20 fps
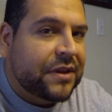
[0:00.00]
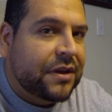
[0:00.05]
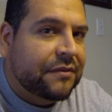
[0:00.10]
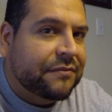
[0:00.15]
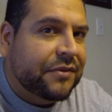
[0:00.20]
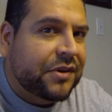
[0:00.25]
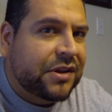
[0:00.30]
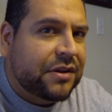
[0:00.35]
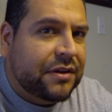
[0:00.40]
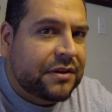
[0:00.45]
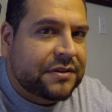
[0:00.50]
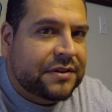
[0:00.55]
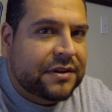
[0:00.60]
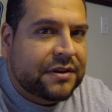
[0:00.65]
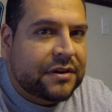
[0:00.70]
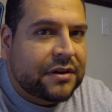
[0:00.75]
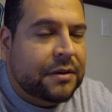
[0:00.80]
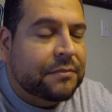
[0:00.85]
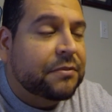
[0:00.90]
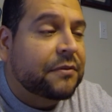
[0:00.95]
a video I did
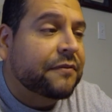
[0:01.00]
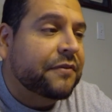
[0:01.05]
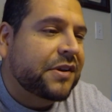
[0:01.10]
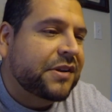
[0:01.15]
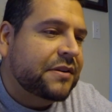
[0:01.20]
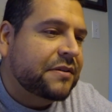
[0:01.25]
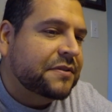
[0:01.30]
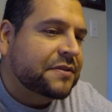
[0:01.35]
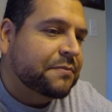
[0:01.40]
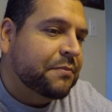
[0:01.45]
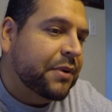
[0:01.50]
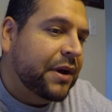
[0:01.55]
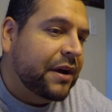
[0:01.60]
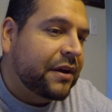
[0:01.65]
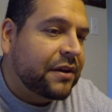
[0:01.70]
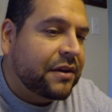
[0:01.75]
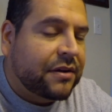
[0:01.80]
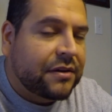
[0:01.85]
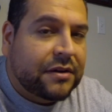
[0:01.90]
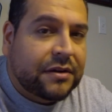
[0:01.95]
a couple videos
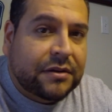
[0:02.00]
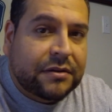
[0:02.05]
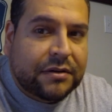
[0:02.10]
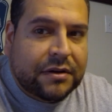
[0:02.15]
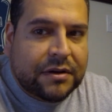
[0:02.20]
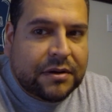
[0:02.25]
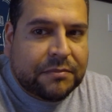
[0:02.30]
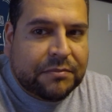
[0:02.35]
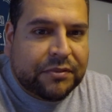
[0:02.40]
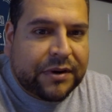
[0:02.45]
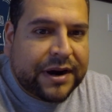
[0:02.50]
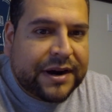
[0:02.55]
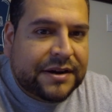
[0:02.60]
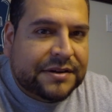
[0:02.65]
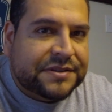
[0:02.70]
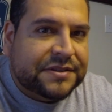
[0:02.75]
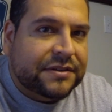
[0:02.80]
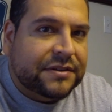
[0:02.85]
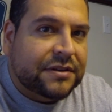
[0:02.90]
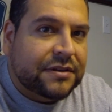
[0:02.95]
back here uh, prior
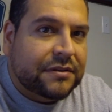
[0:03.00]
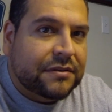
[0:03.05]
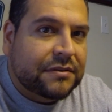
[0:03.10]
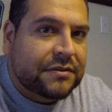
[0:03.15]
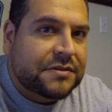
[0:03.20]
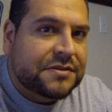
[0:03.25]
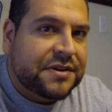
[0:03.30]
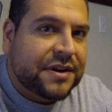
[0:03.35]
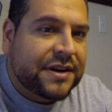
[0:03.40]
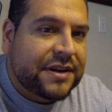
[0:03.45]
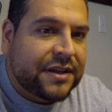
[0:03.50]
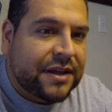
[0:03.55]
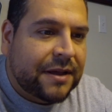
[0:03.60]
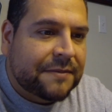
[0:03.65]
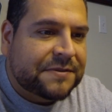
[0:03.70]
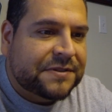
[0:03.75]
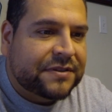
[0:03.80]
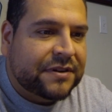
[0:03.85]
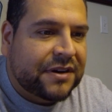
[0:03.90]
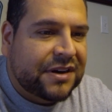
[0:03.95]
to training
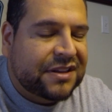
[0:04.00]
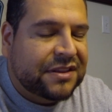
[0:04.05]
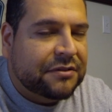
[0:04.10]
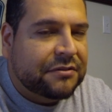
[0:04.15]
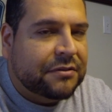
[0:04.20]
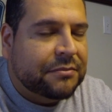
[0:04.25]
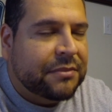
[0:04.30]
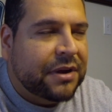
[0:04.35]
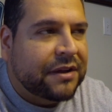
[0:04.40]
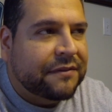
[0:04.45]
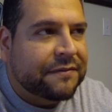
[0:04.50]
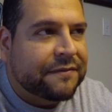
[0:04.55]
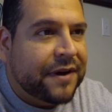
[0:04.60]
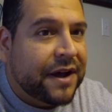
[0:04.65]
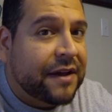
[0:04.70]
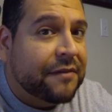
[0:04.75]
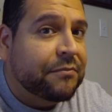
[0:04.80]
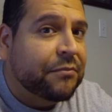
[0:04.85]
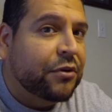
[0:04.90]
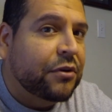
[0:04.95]
camp starting. There were my
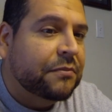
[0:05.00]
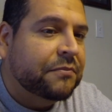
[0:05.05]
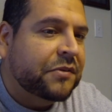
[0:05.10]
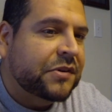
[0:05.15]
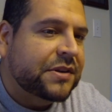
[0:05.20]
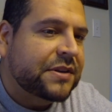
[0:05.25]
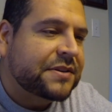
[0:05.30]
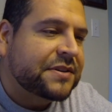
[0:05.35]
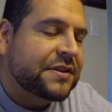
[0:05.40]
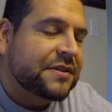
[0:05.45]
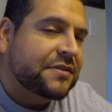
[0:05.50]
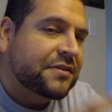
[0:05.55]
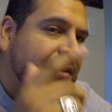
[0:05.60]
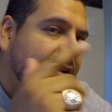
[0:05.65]
five bowl predictions.